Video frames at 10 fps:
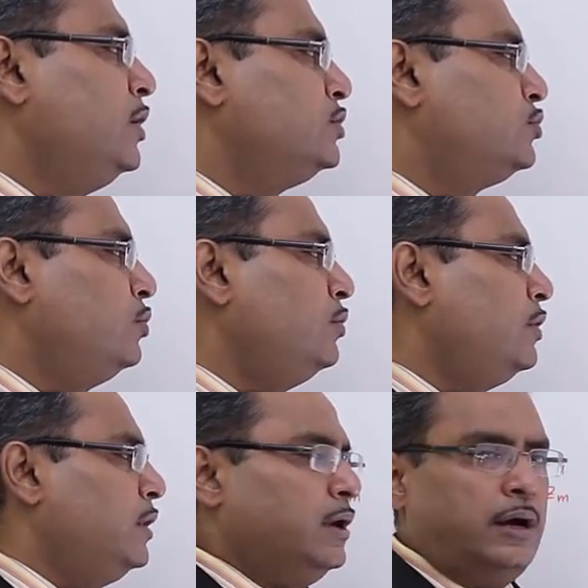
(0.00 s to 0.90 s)

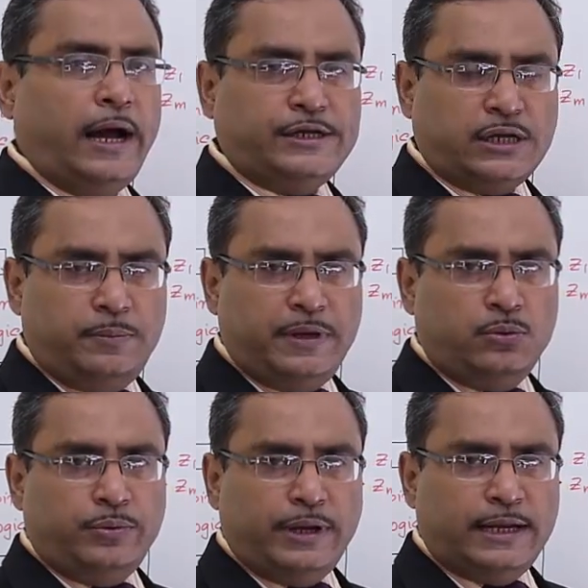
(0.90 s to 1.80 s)
So I shall
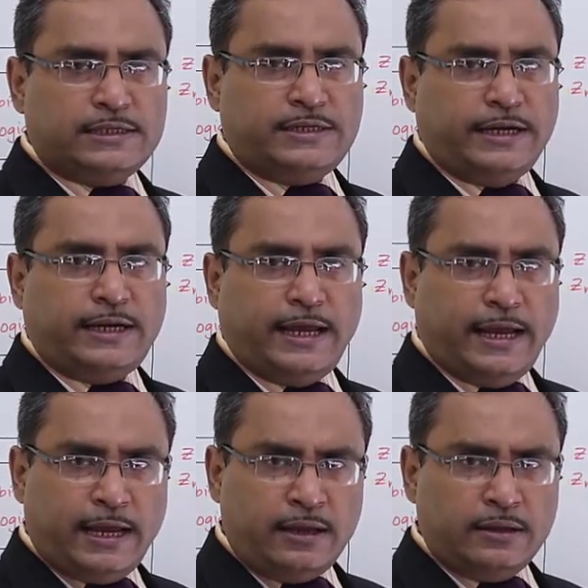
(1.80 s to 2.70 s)
be in a state
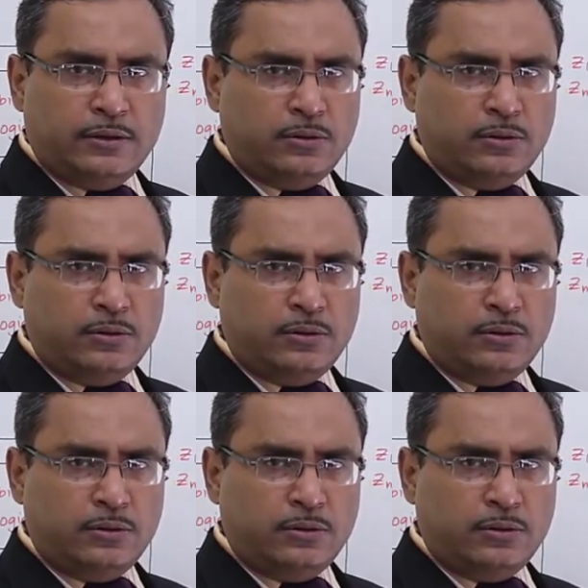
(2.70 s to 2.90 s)
A